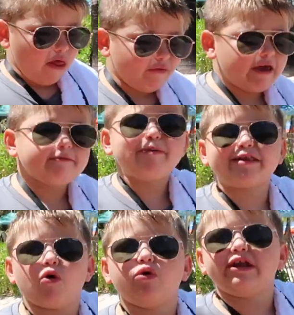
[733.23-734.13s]
the bigger they, they
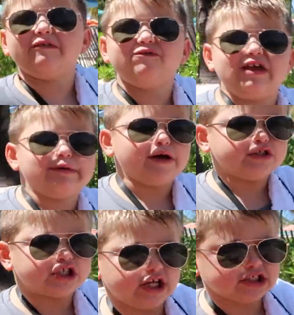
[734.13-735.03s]
are. only
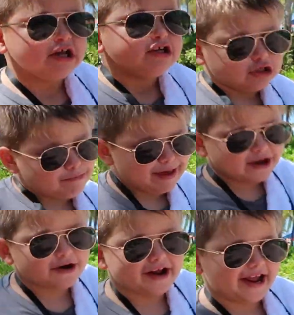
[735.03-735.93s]
females because they're
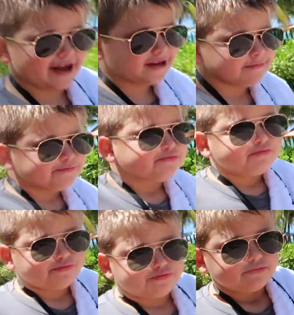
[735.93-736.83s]
bigger and
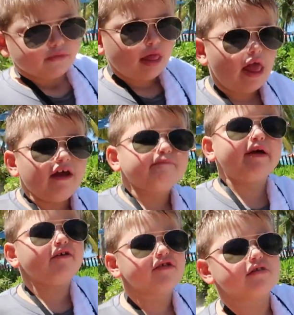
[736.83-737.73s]

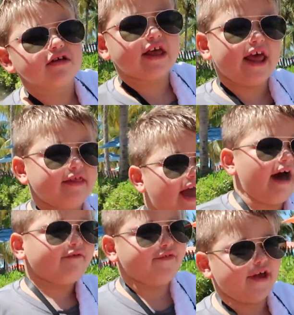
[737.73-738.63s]
males can
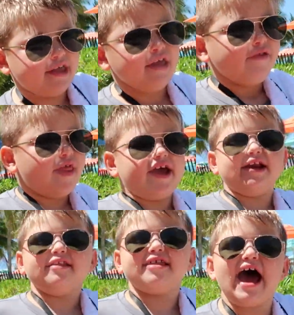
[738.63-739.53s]
have like they
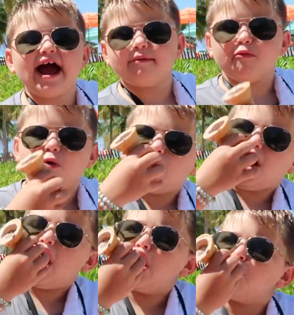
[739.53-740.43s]
can attack
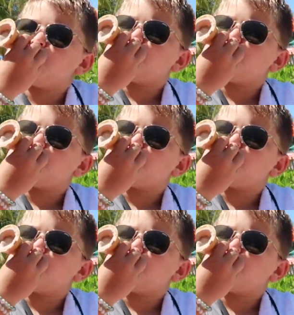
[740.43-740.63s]
more.